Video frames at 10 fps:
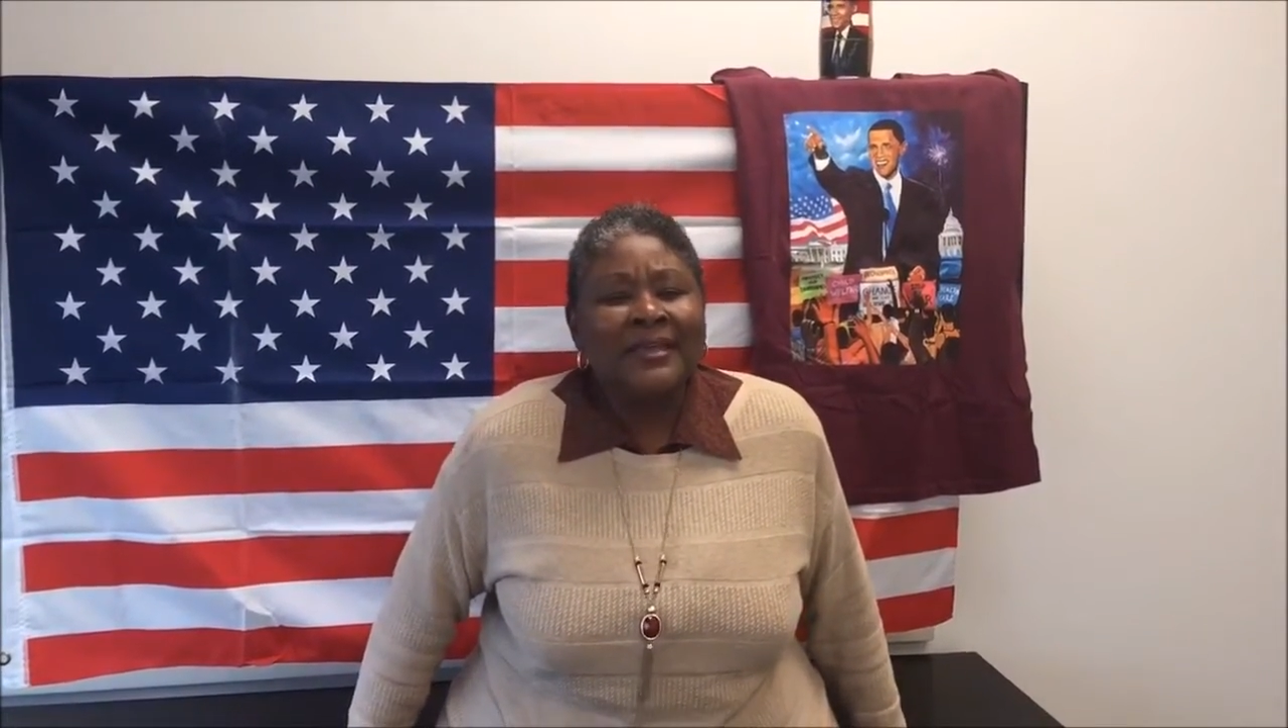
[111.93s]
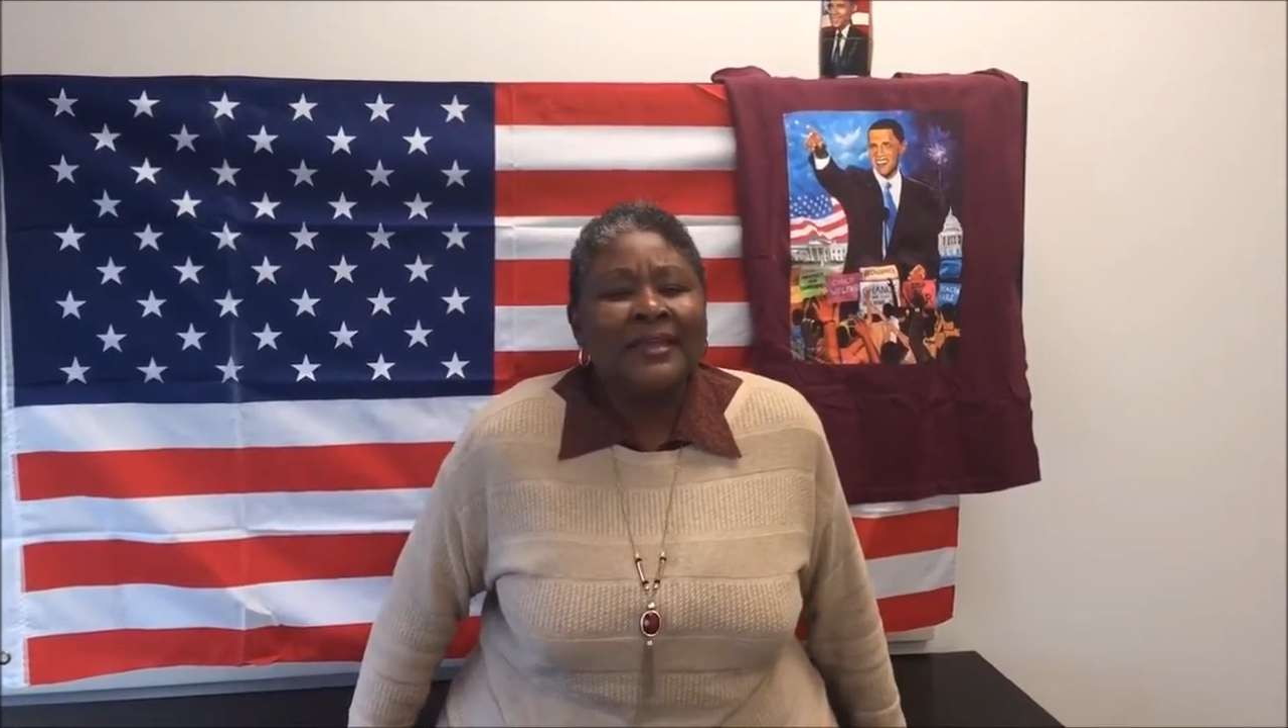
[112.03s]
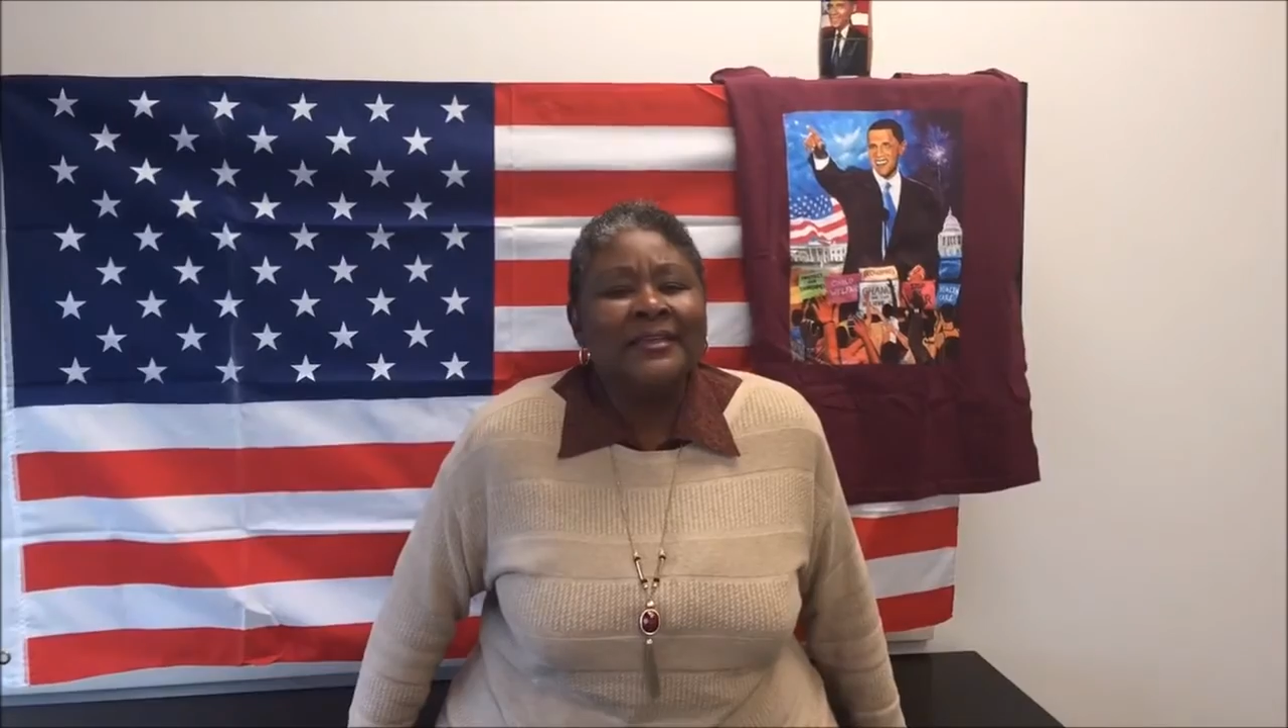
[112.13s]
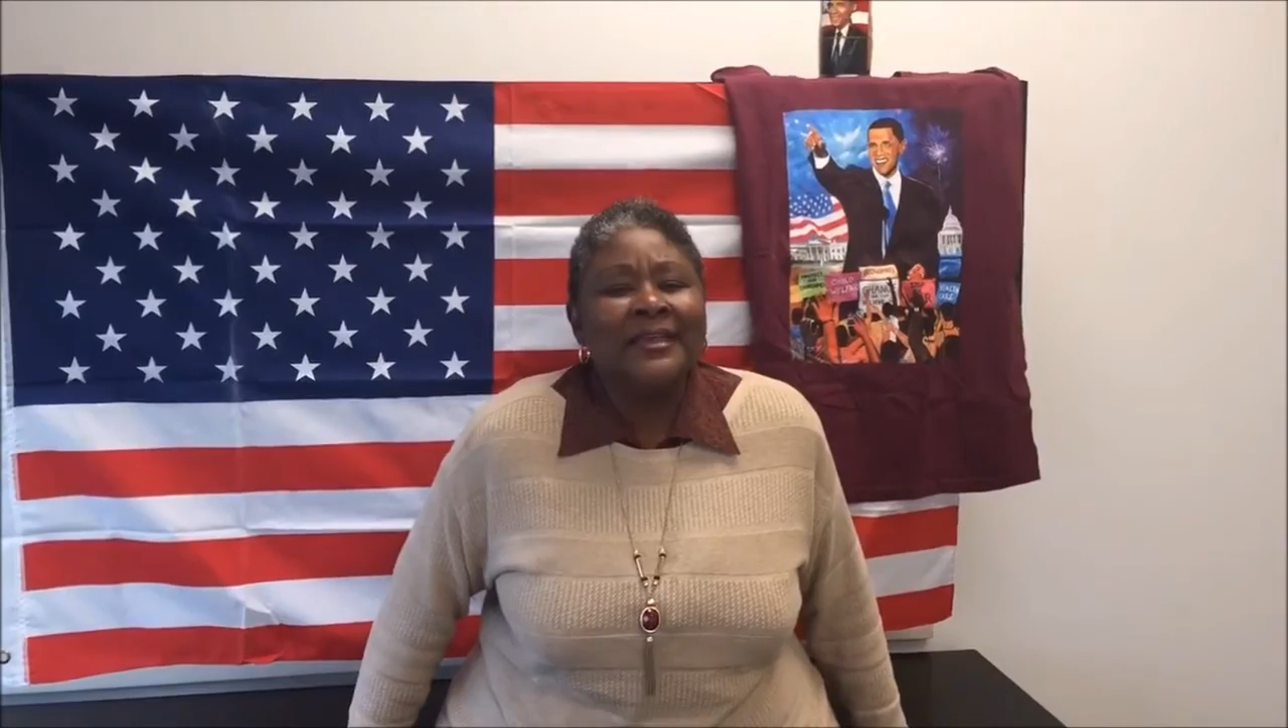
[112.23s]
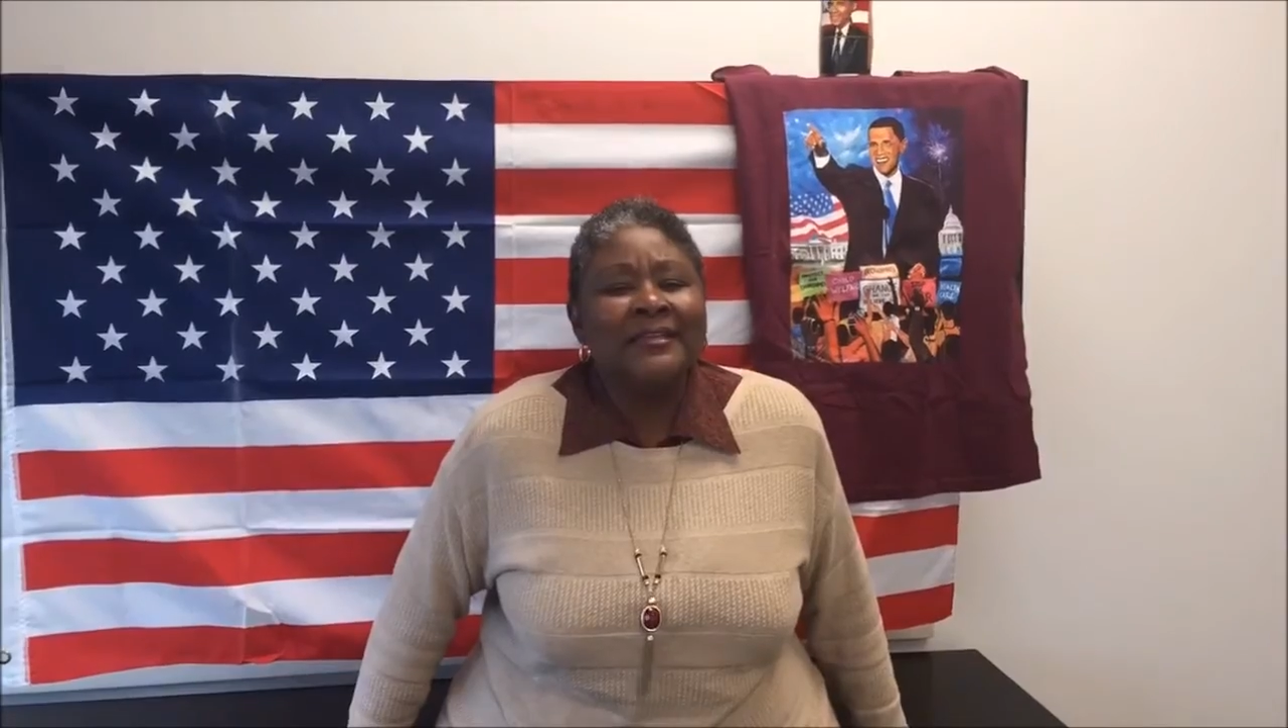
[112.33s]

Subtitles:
in